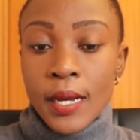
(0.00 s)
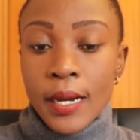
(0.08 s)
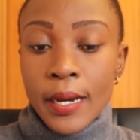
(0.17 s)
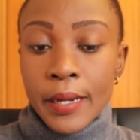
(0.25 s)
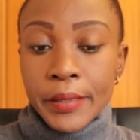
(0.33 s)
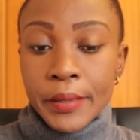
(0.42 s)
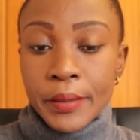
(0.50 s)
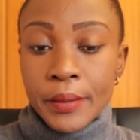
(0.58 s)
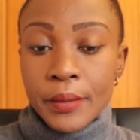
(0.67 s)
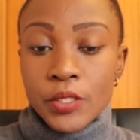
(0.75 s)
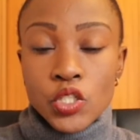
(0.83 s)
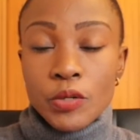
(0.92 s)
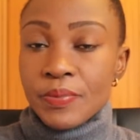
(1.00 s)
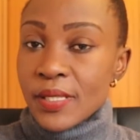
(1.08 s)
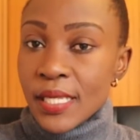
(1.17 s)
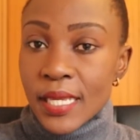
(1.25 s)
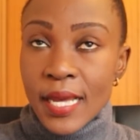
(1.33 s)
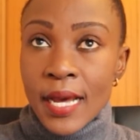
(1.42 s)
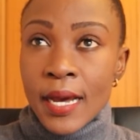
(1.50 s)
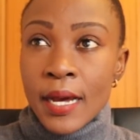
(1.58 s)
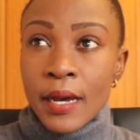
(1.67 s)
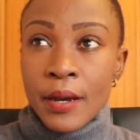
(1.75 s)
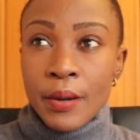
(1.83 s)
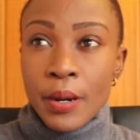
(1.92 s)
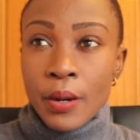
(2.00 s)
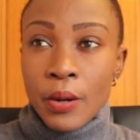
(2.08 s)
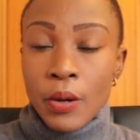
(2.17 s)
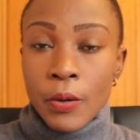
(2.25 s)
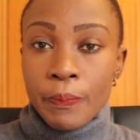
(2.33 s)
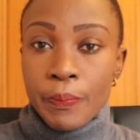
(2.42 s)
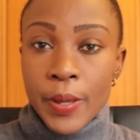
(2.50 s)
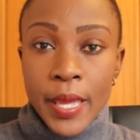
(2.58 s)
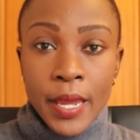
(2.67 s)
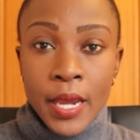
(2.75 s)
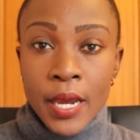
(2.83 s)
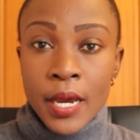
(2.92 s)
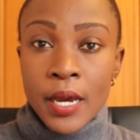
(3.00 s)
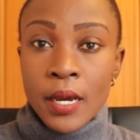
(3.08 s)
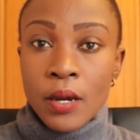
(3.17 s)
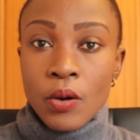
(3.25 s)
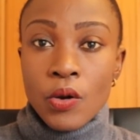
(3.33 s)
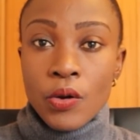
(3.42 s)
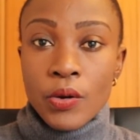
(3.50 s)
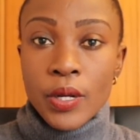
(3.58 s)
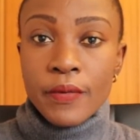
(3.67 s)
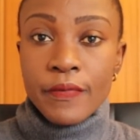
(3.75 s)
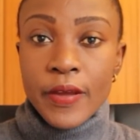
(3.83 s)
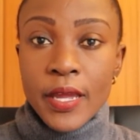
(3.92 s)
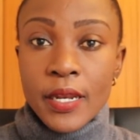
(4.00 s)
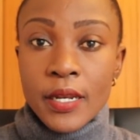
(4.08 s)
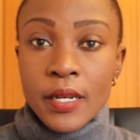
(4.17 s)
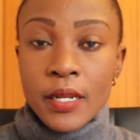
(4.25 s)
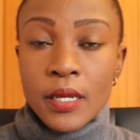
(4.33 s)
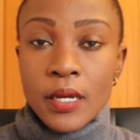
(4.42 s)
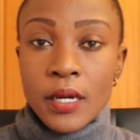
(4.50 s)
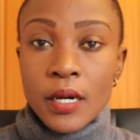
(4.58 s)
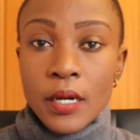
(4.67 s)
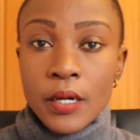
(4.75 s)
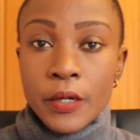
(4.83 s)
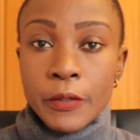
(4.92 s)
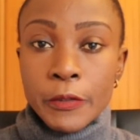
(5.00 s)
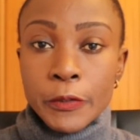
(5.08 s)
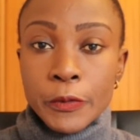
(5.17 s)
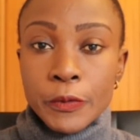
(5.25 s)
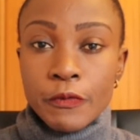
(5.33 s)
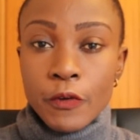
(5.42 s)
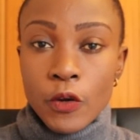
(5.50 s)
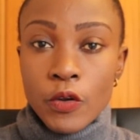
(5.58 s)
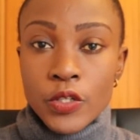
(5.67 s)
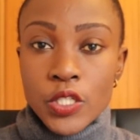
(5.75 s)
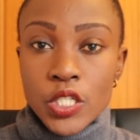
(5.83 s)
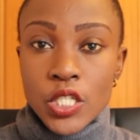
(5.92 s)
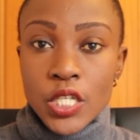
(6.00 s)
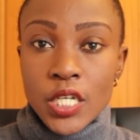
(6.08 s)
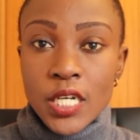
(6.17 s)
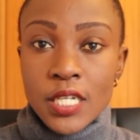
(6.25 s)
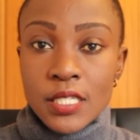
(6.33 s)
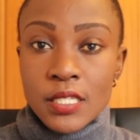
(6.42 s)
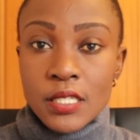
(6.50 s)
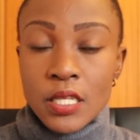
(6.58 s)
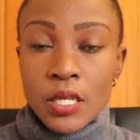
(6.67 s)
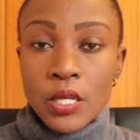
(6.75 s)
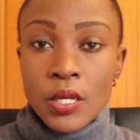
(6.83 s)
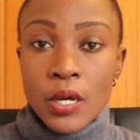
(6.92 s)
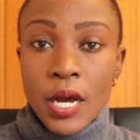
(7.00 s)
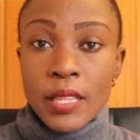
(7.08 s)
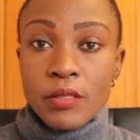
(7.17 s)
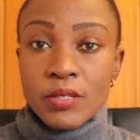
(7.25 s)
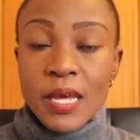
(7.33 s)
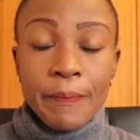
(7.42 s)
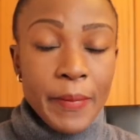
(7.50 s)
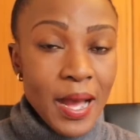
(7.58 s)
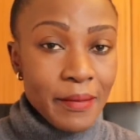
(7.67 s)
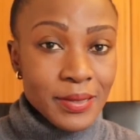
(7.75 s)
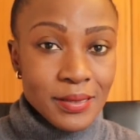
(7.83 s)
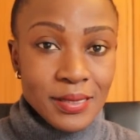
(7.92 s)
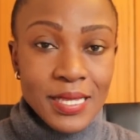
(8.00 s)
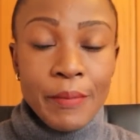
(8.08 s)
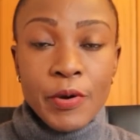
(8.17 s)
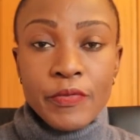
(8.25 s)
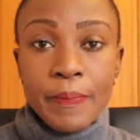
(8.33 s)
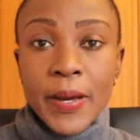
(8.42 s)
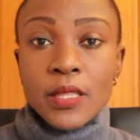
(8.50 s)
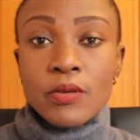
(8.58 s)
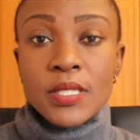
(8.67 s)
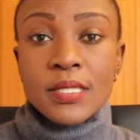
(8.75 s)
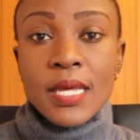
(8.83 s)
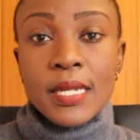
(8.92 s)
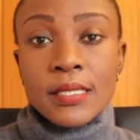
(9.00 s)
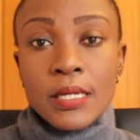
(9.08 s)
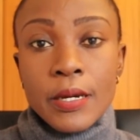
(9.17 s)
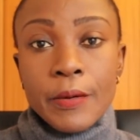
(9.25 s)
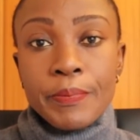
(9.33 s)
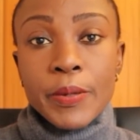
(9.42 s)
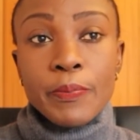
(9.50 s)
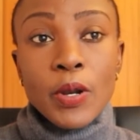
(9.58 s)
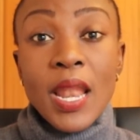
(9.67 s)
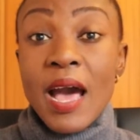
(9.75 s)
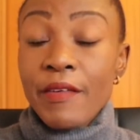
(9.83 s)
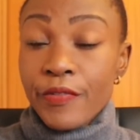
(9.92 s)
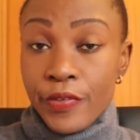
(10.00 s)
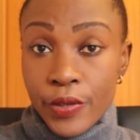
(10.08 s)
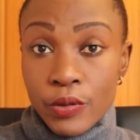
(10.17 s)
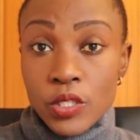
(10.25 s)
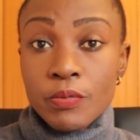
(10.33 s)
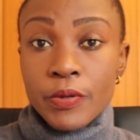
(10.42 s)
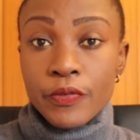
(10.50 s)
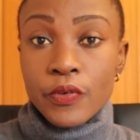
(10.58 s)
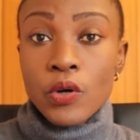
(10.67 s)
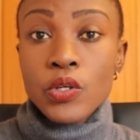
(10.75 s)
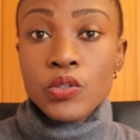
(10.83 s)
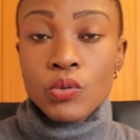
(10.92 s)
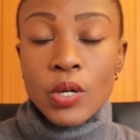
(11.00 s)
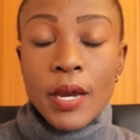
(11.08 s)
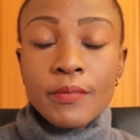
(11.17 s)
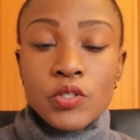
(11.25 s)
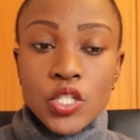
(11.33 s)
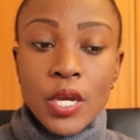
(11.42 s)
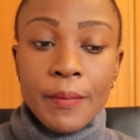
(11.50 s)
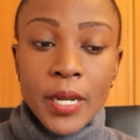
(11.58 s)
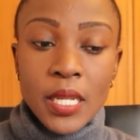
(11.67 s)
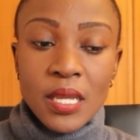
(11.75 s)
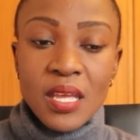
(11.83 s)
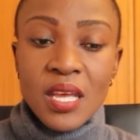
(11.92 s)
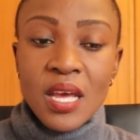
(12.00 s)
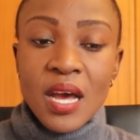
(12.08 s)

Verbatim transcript: um, job seeker uh, au pair or even uh, volunteers and those are some of the pathways that uh, people have used before to come to Germany.